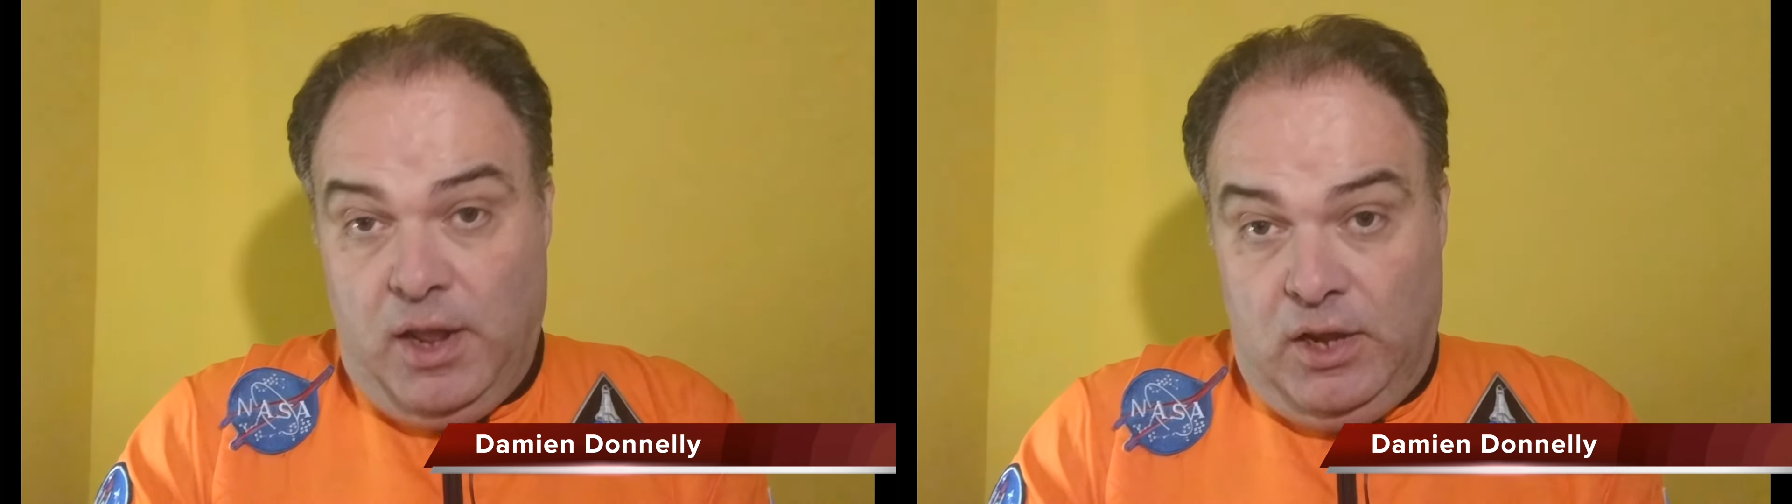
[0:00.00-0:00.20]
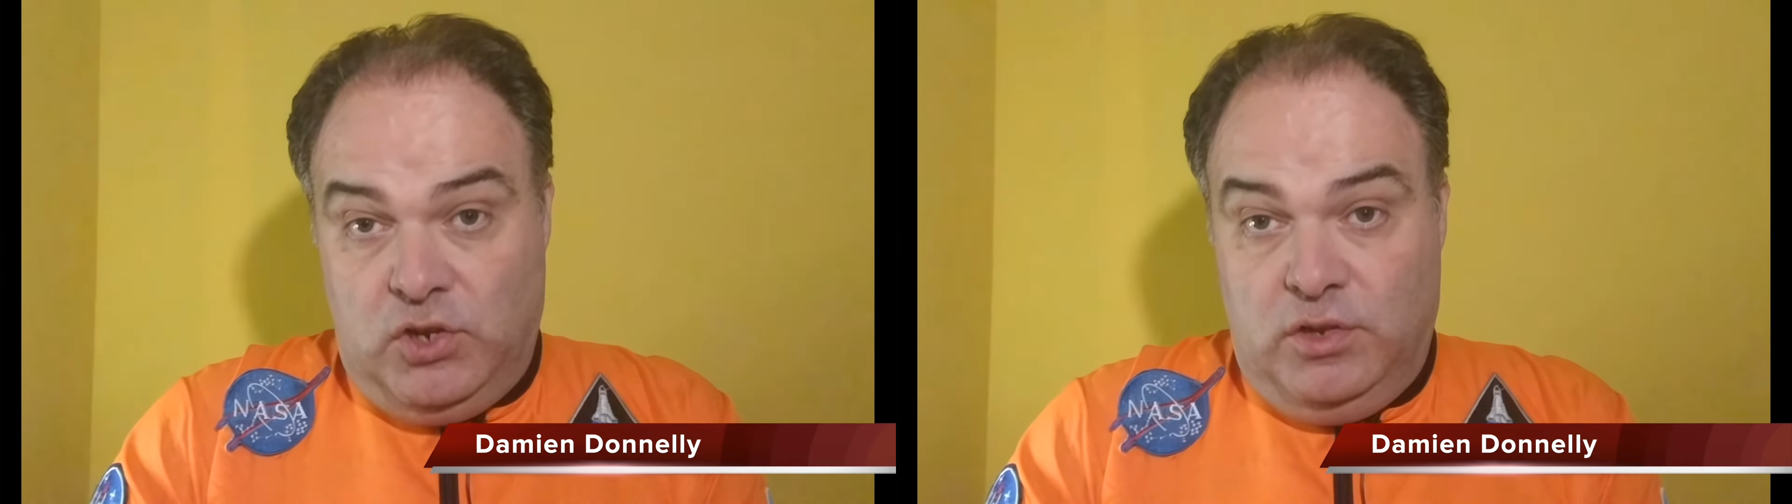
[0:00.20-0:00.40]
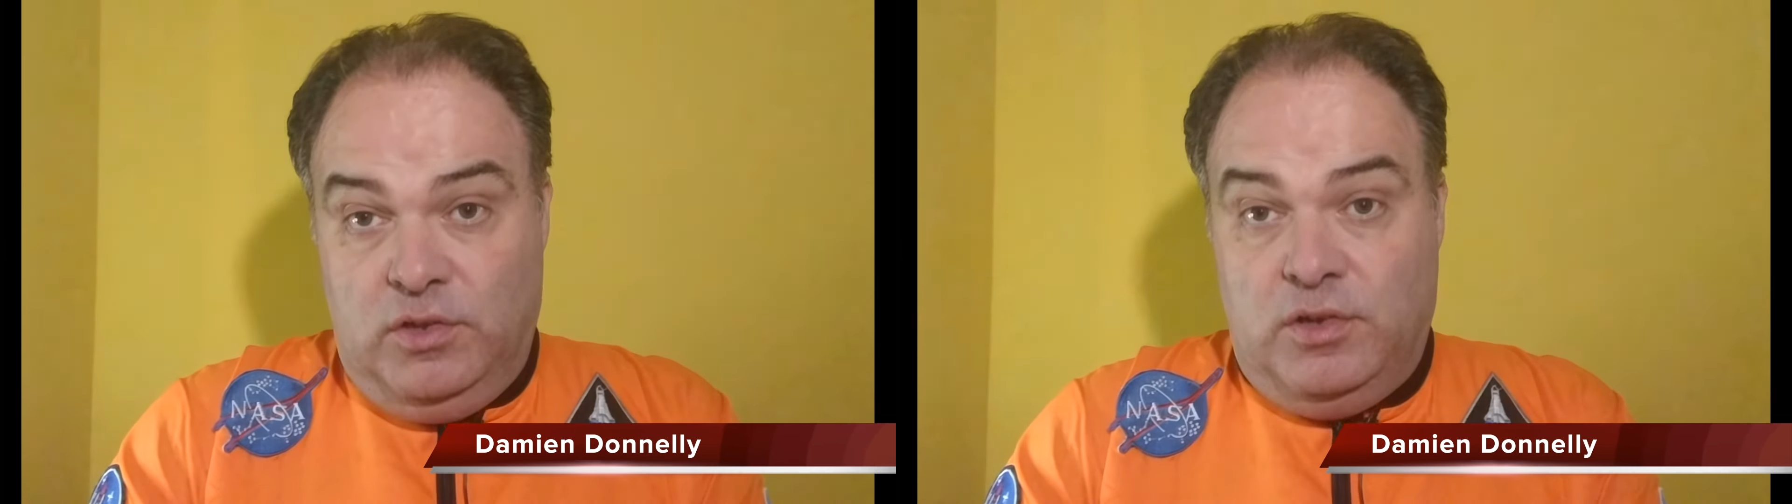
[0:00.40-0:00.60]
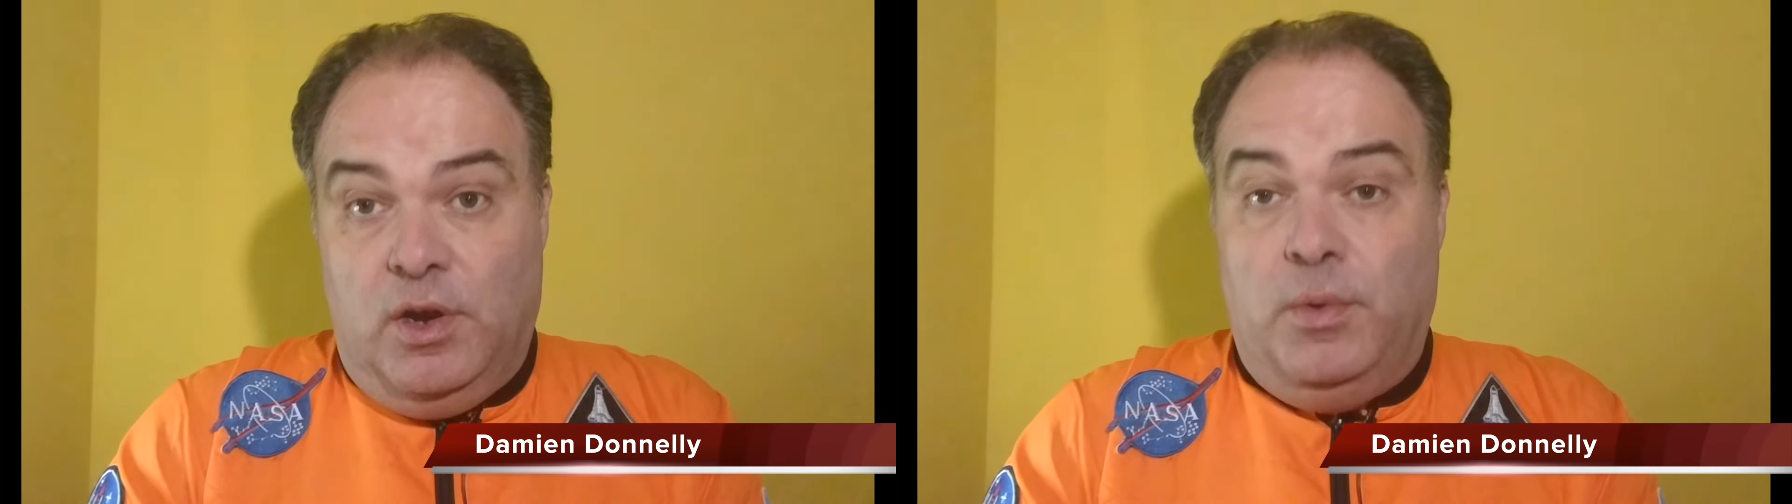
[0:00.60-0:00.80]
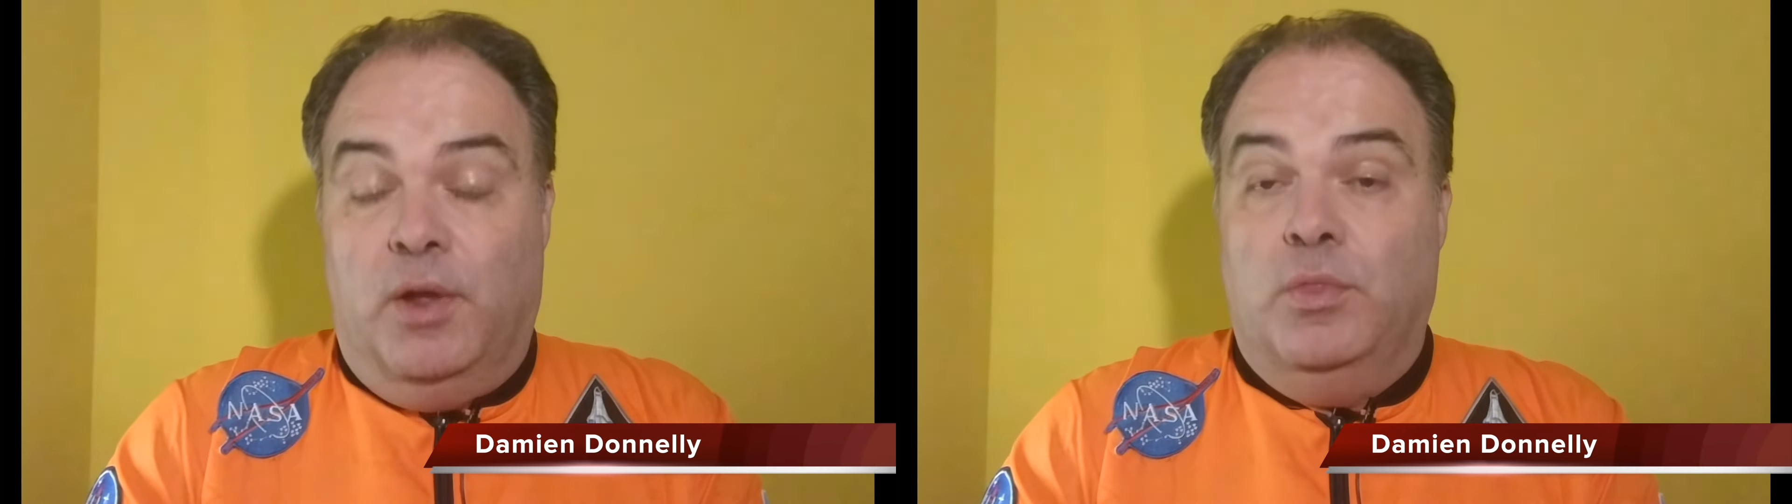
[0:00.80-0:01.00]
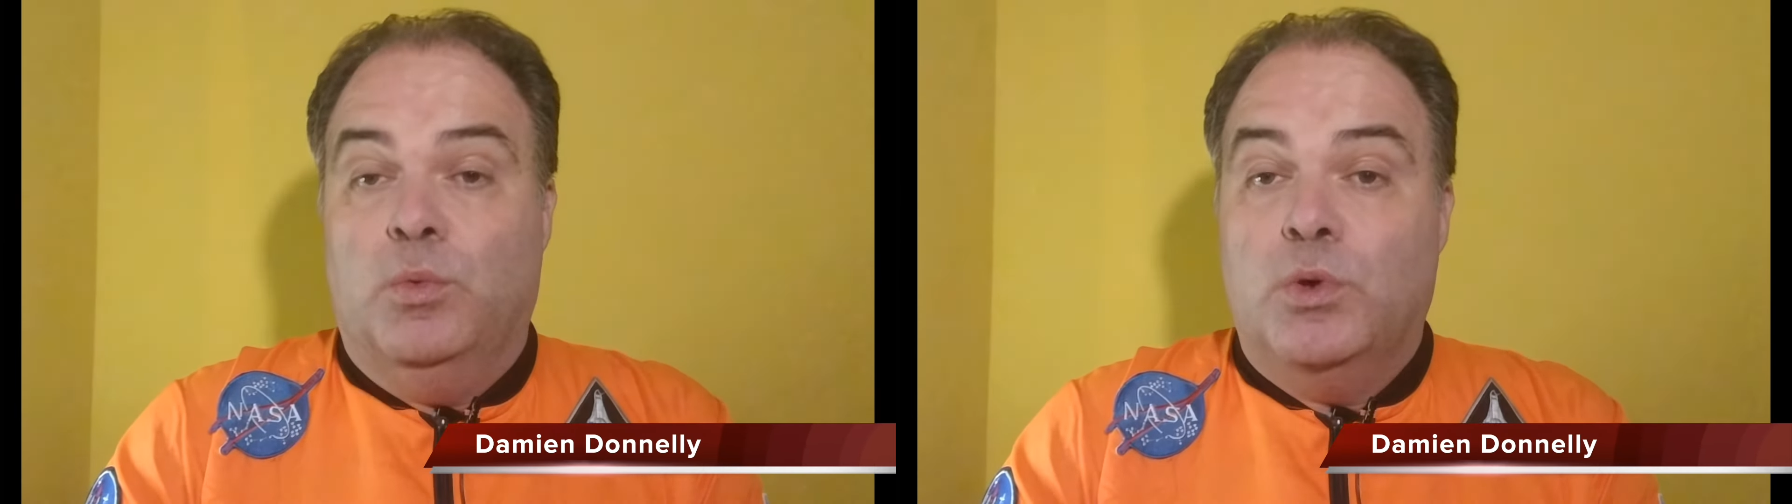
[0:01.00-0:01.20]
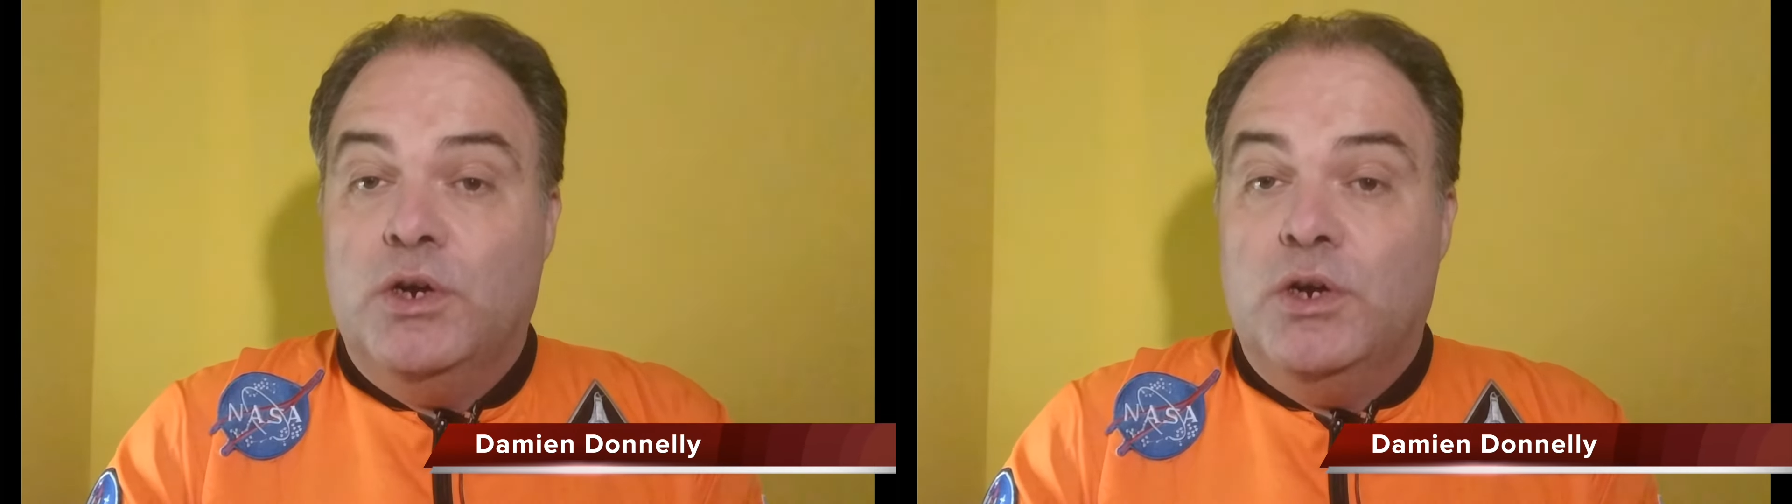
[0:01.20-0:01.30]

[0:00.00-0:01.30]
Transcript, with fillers: nations around the